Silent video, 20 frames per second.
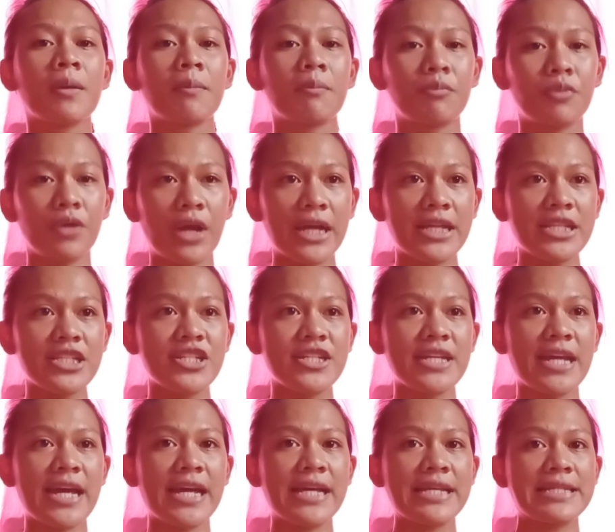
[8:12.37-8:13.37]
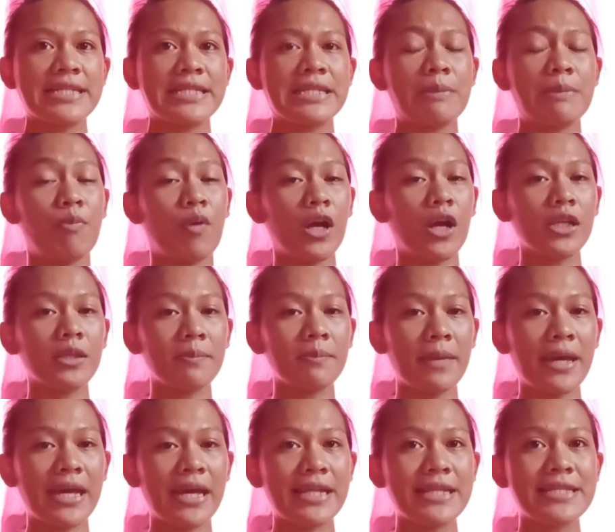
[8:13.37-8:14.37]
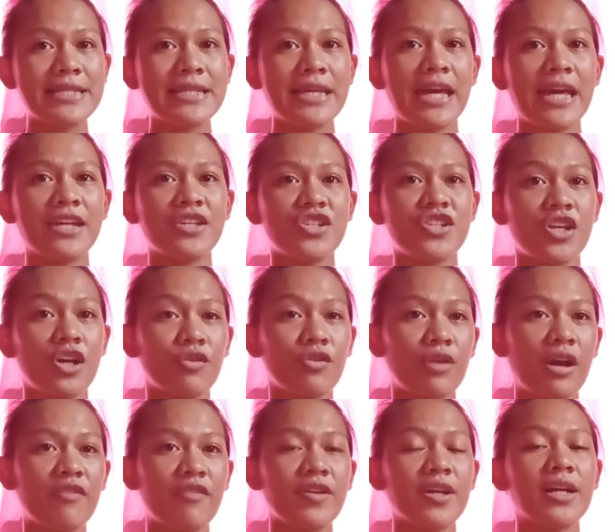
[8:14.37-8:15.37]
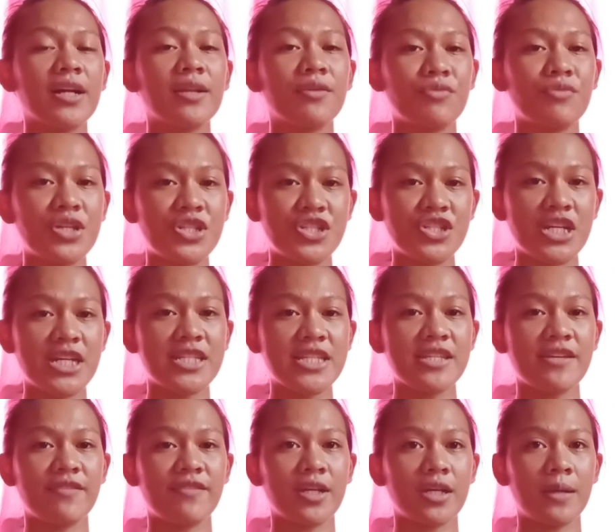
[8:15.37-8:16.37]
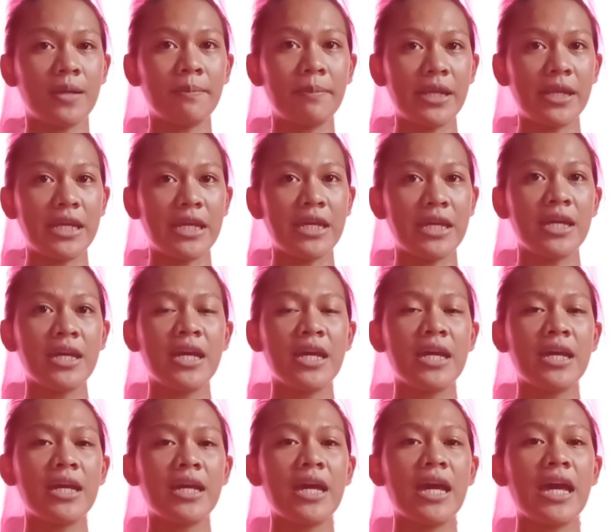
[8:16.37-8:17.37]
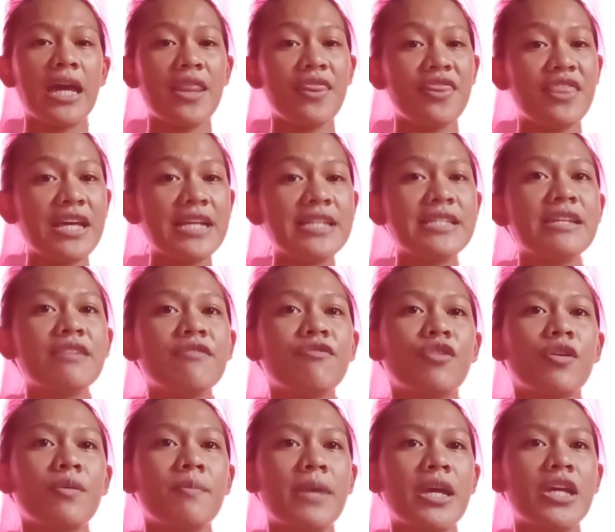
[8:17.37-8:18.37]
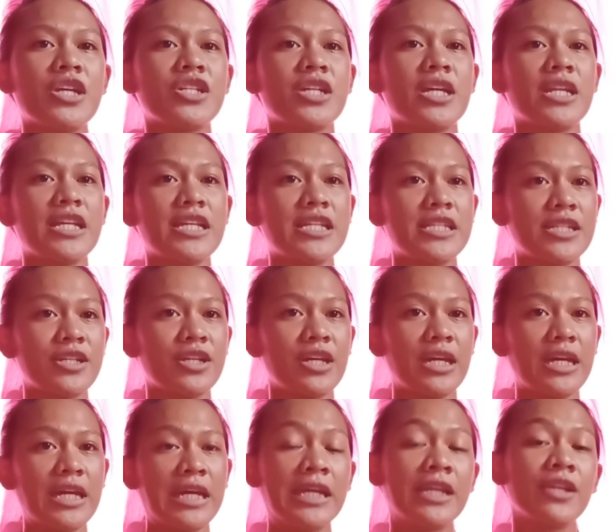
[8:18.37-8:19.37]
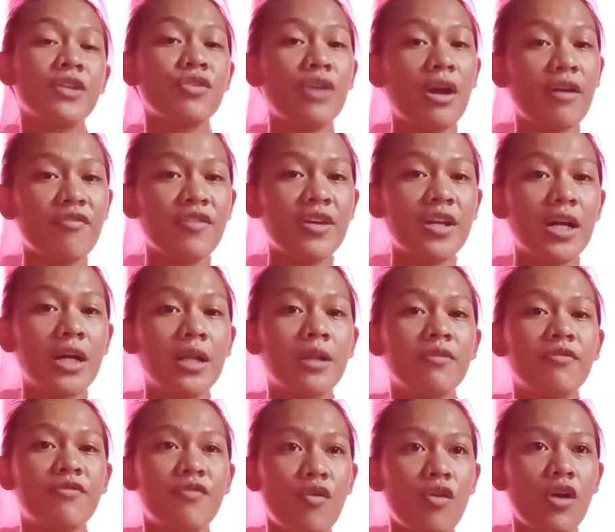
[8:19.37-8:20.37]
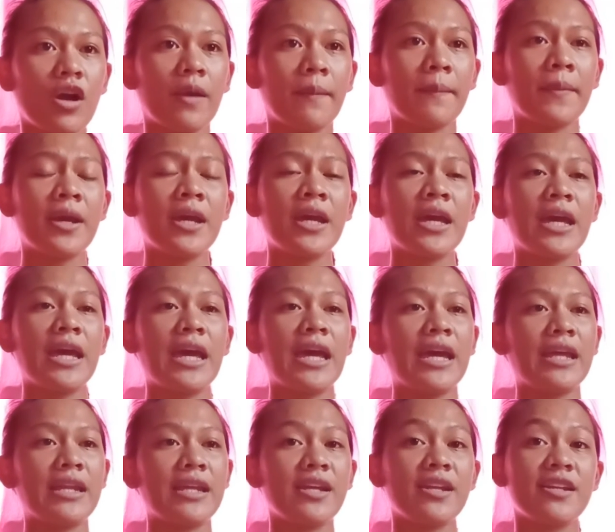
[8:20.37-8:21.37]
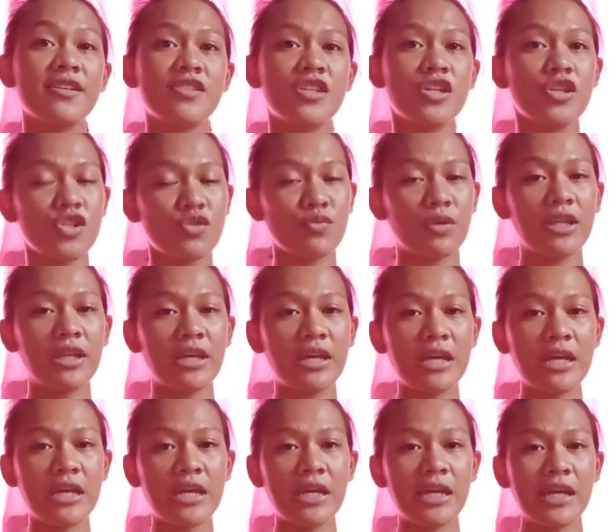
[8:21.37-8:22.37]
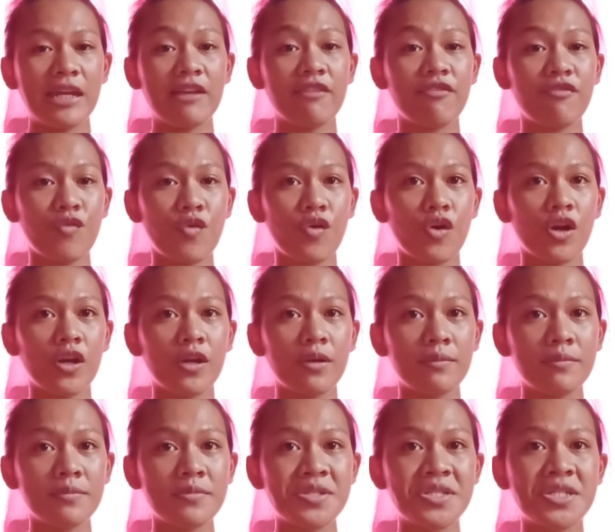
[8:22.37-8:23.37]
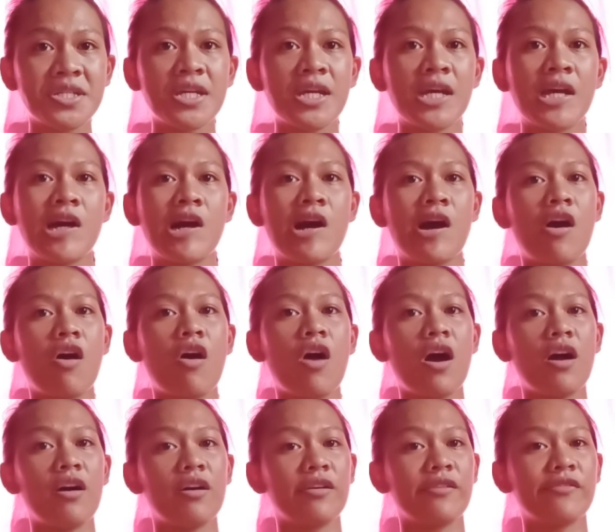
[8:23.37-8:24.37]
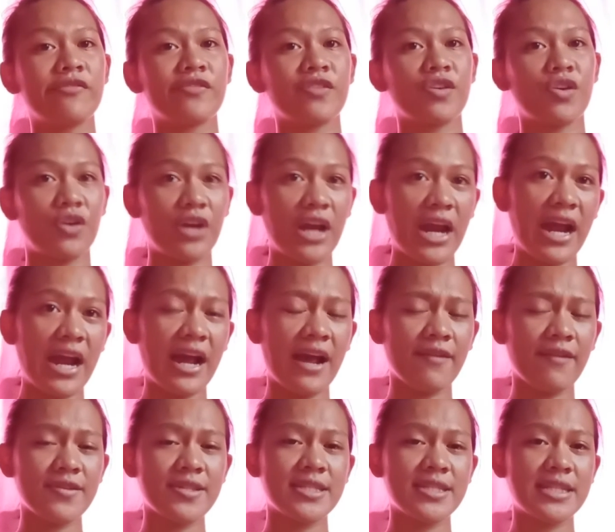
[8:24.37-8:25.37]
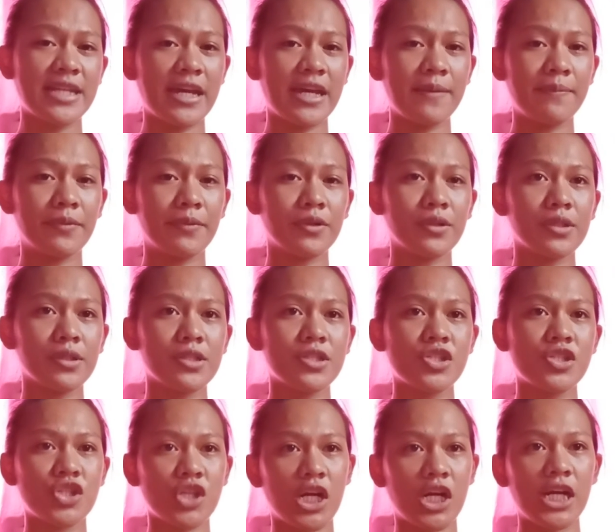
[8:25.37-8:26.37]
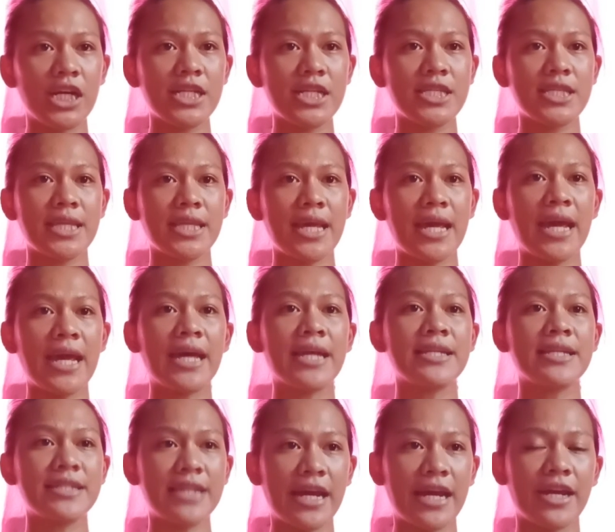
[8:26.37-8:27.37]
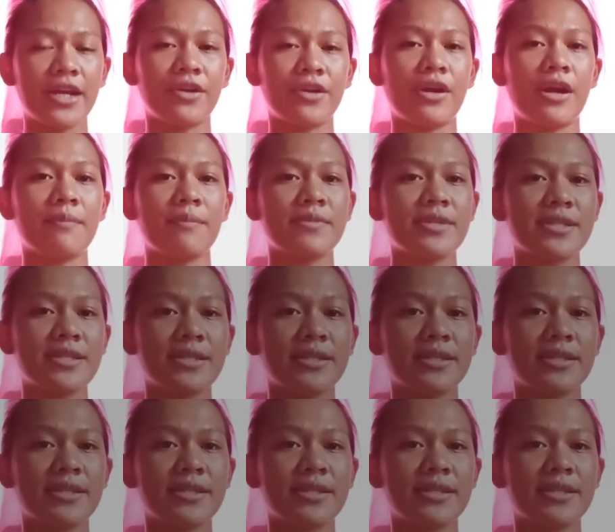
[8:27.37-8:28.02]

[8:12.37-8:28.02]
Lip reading: branches, departments, and geographical regions of the company. And this information is in graphical form, and it is usually in a forms of graphs, tables, charts, and diagrams.